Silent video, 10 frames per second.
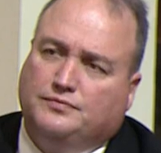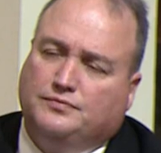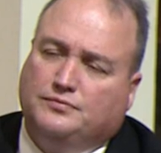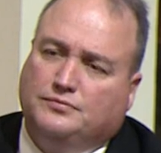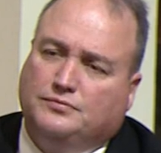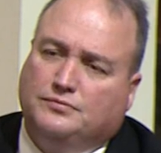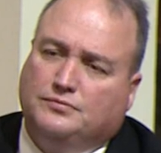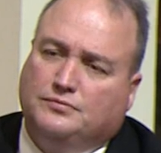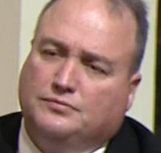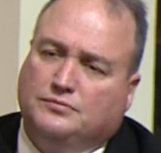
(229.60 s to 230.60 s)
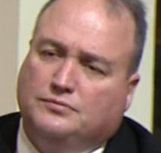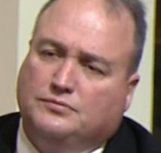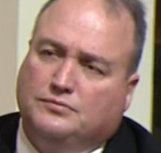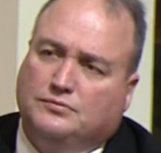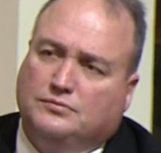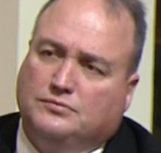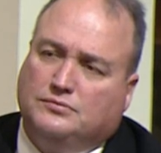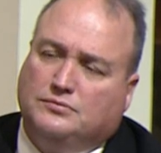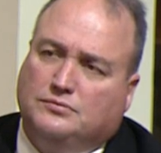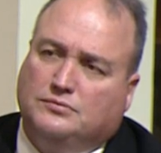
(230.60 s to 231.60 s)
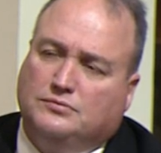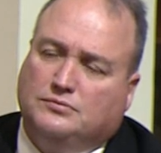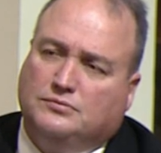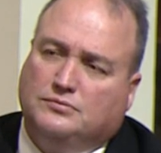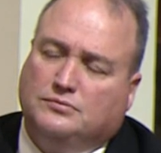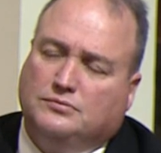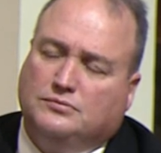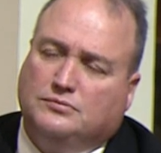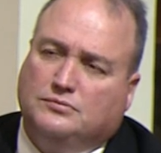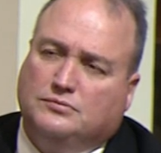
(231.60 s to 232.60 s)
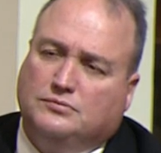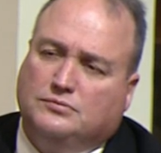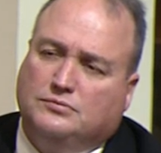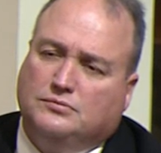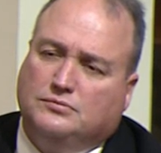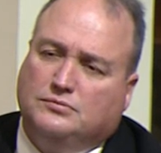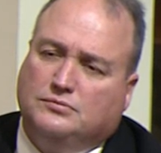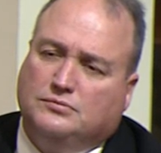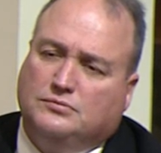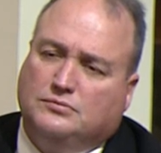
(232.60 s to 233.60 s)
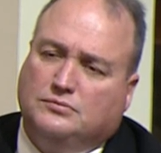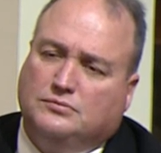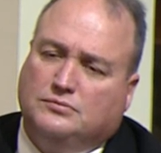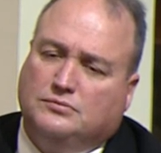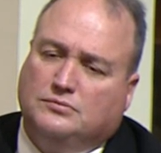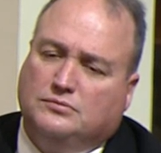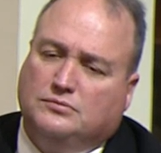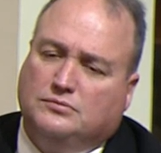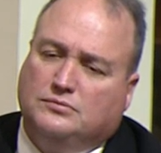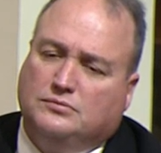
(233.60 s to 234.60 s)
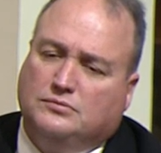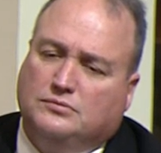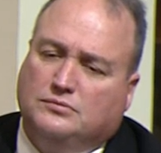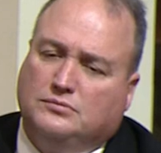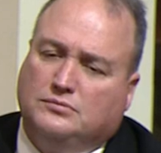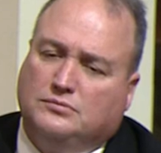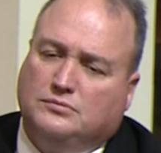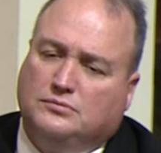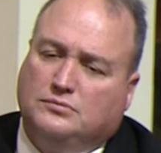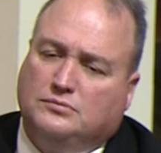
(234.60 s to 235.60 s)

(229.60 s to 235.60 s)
[no speech]